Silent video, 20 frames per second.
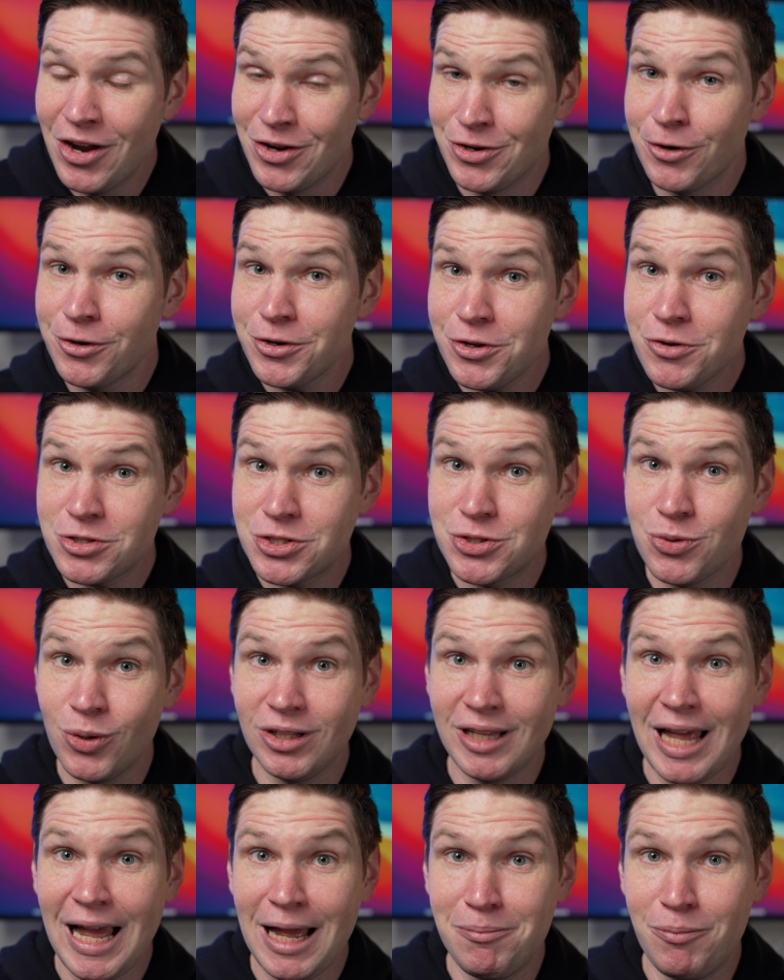you're used to a
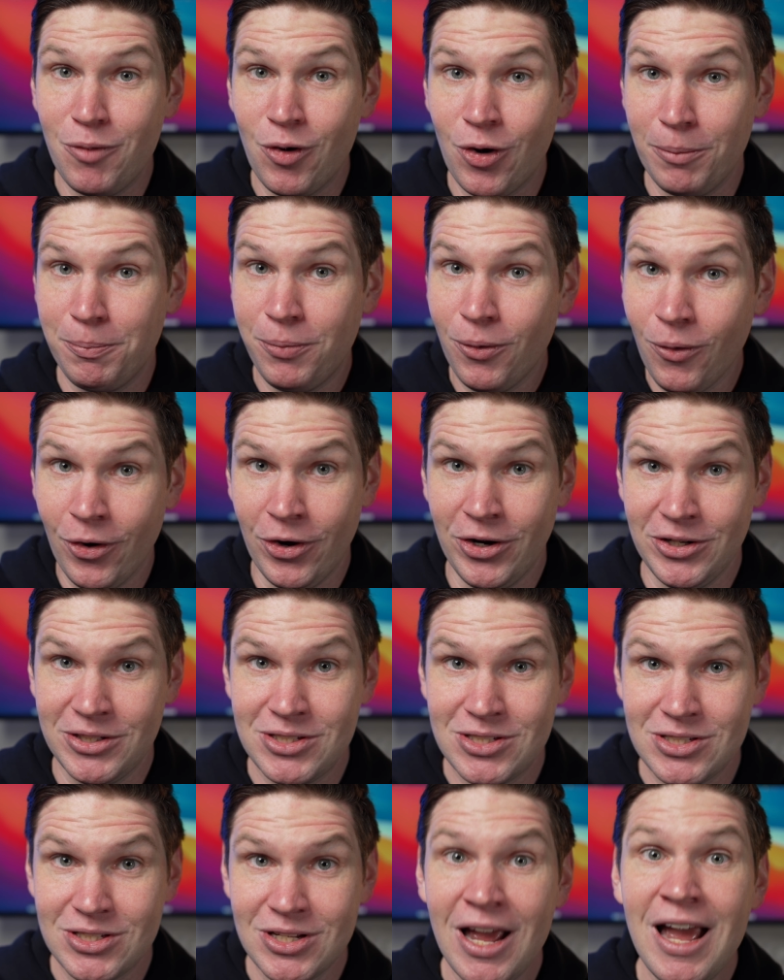lot more
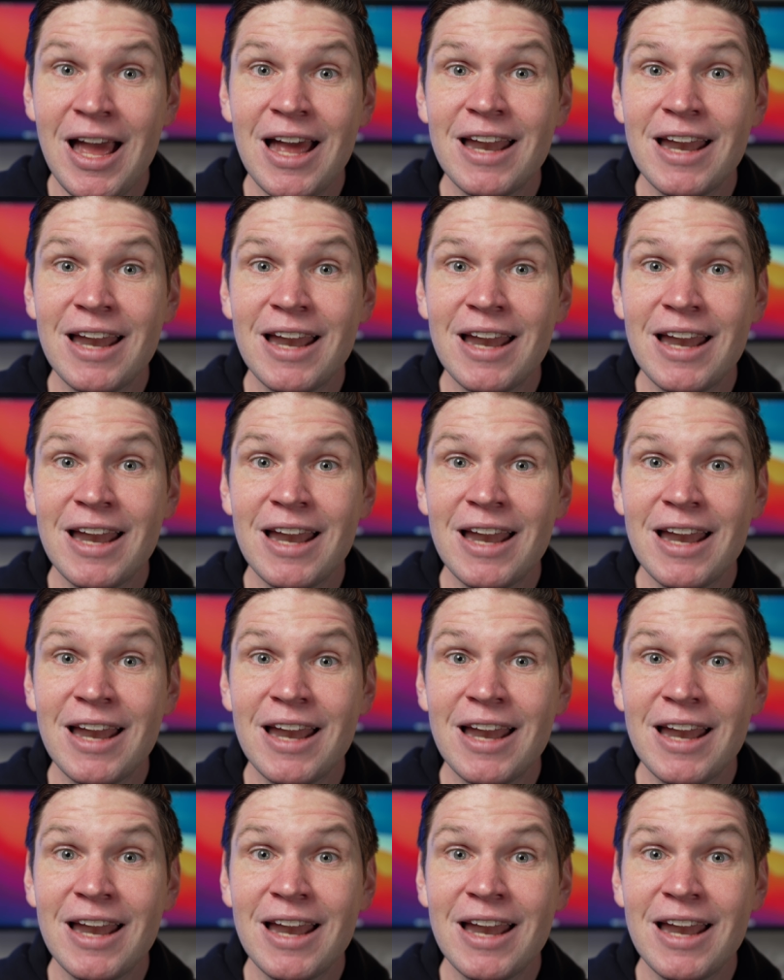ports.